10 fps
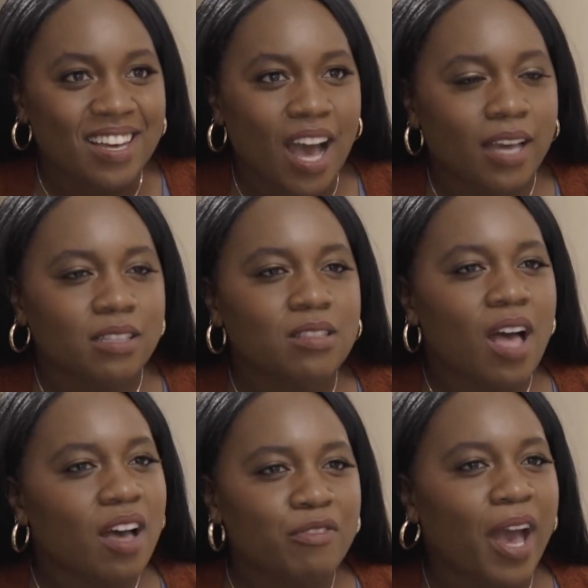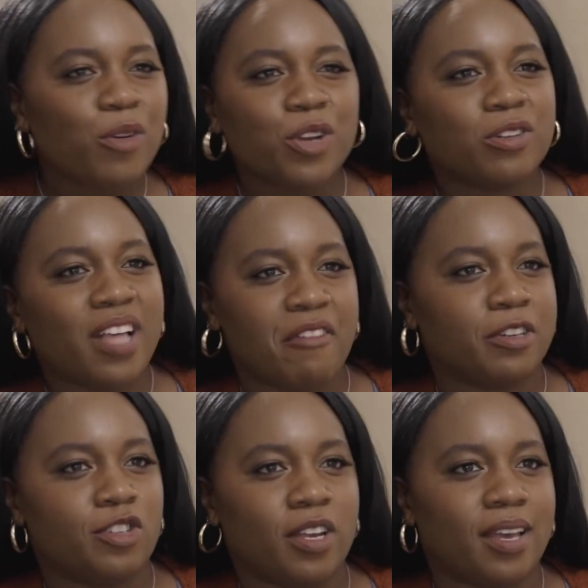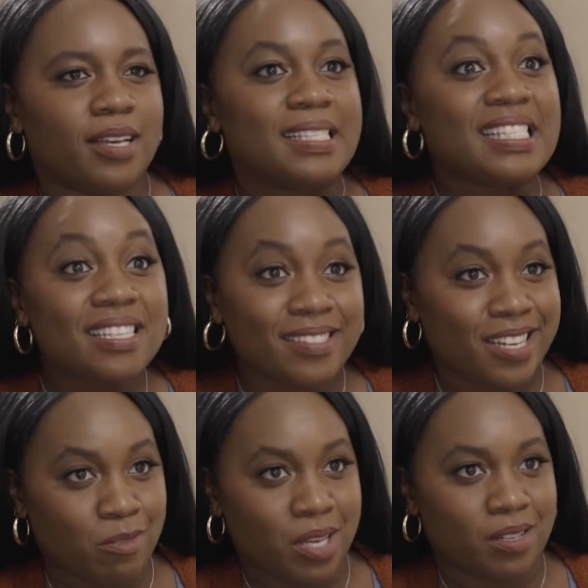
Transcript: I love how you're leveraging existing